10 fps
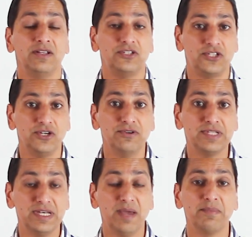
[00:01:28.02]
choose
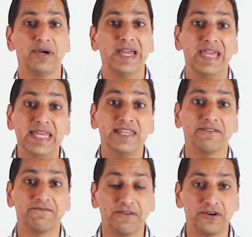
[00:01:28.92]
a number in the
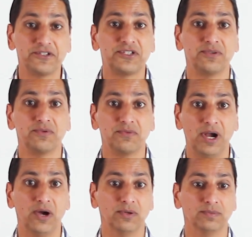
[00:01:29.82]
first
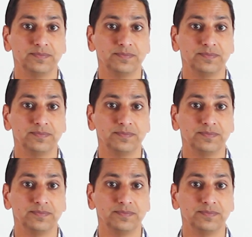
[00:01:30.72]
row.